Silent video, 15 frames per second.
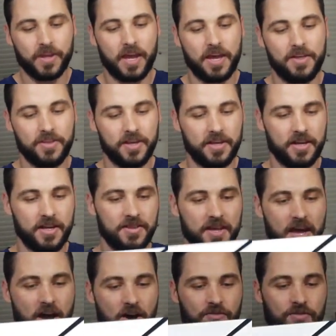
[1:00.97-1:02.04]
And then in
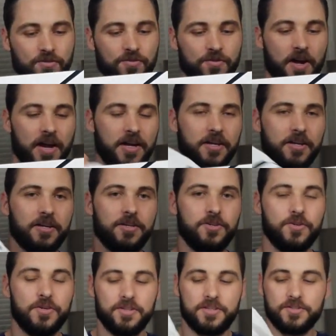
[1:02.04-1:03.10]
the Alphafly,
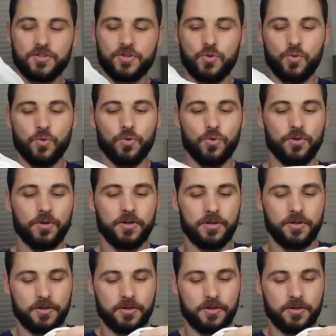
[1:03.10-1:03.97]
you get this cool